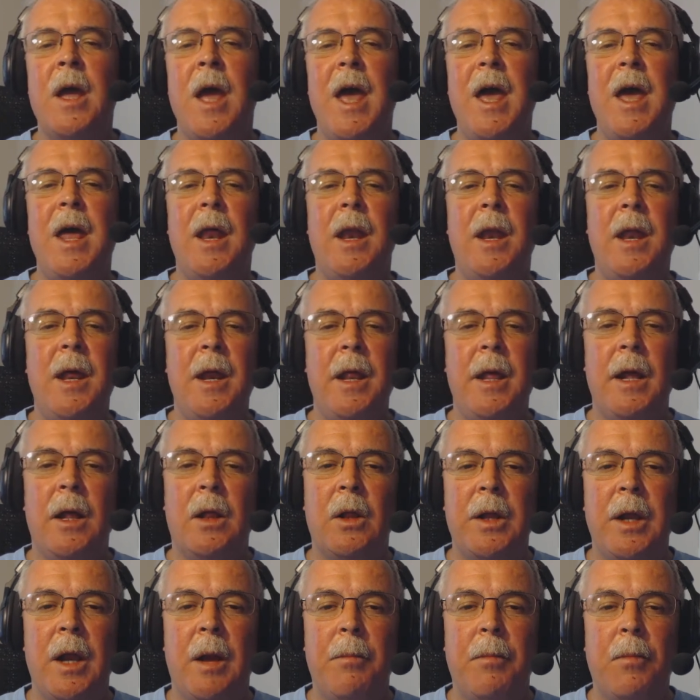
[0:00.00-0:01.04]
And hitting
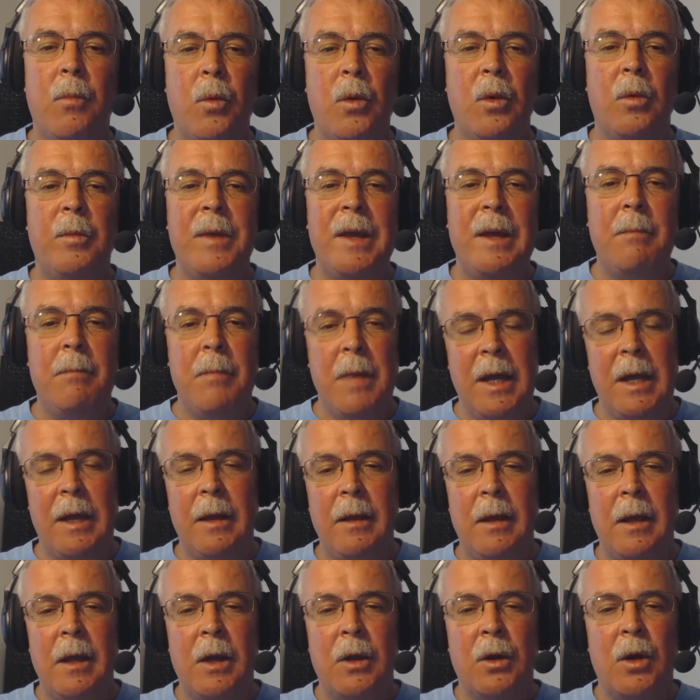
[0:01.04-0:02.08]
cleanup will be
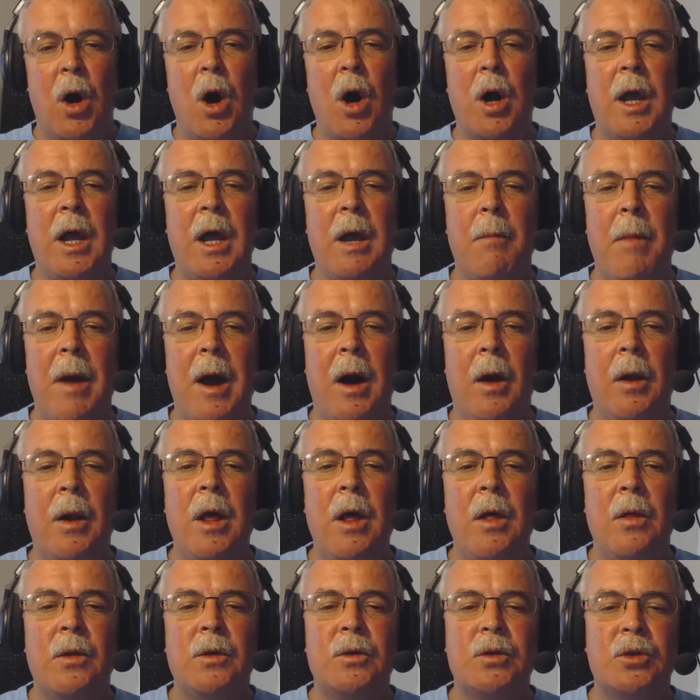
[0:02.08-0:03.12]
me, talking about
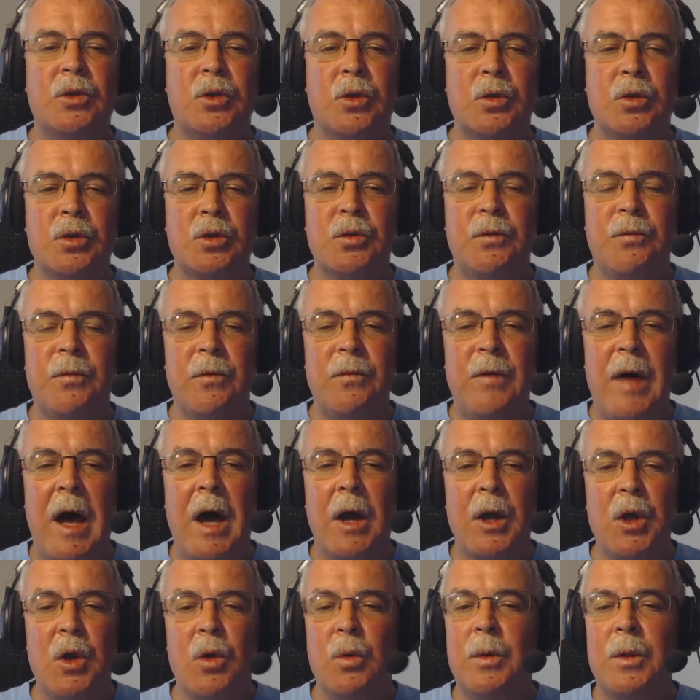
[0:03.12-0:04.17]
the search for
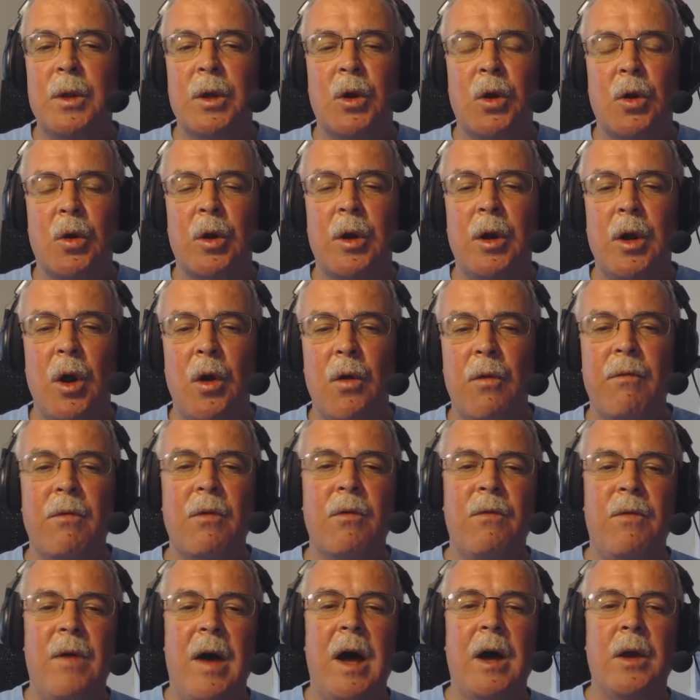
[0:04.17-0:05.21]
value in the current
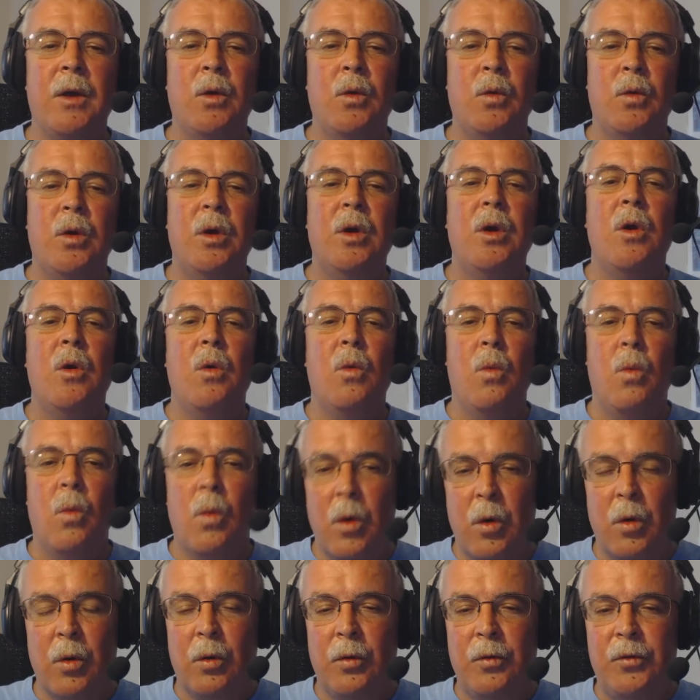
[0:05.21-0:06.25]
overvalued
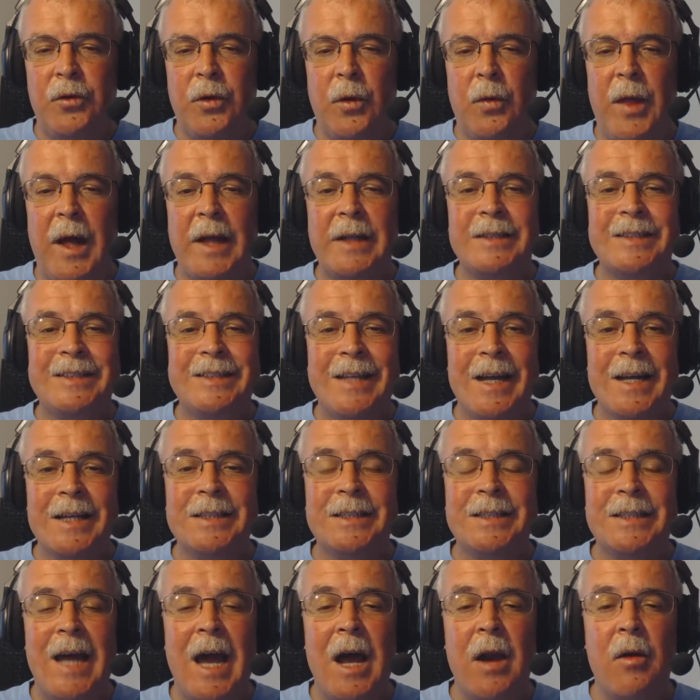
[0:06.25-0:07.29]
world. So that's
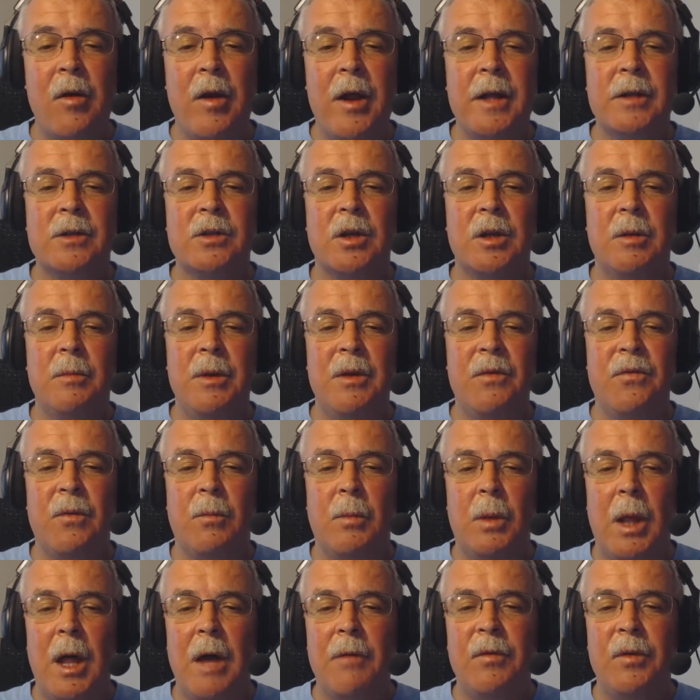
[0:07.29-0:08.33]
next Saturday. It's going to be
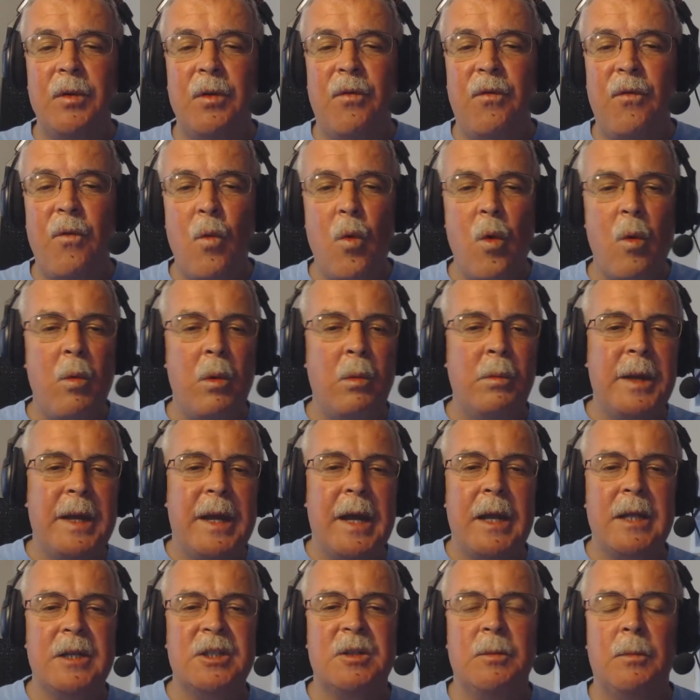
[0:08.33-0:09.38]
from 11 to 4. We'll be
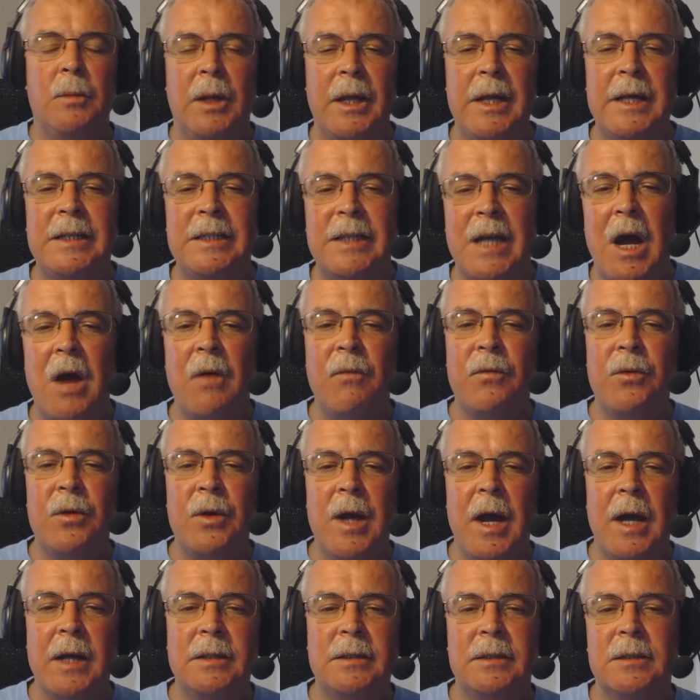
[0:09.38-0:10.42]
getting some links out for you
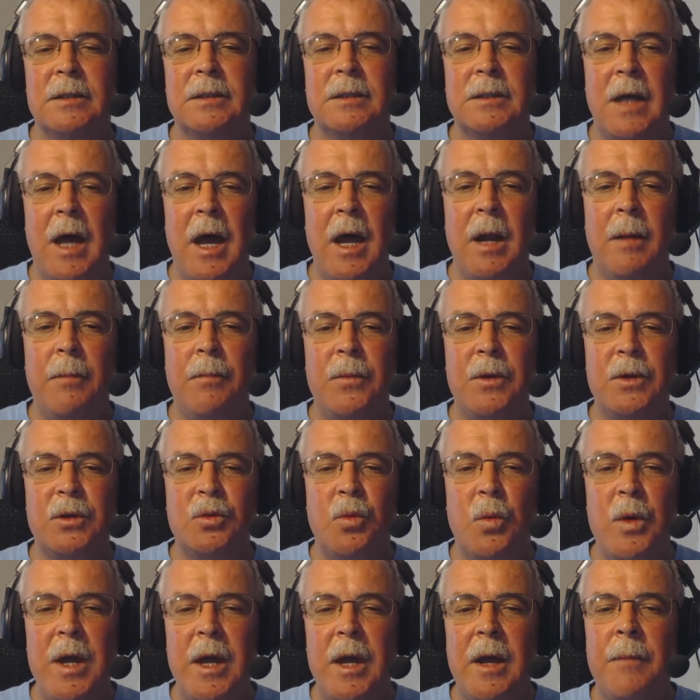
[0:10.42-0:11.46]
guys to sign up
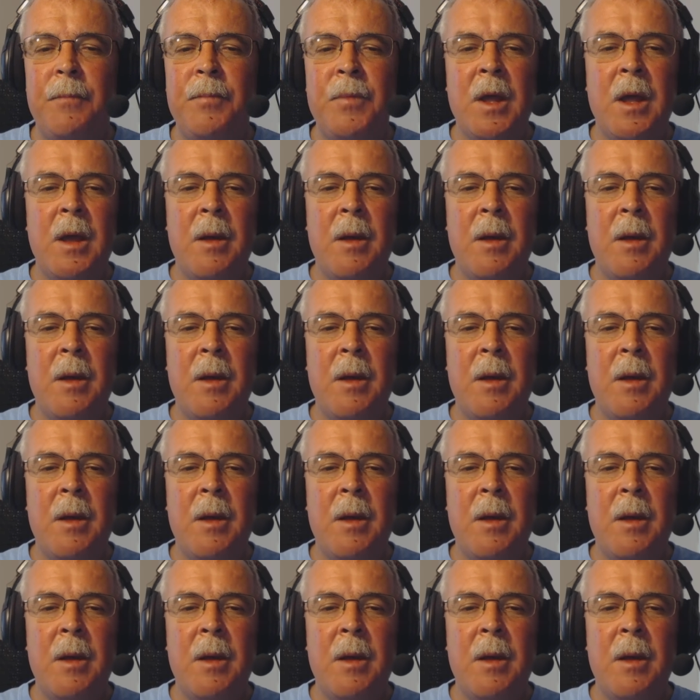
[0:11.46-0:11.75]
this week.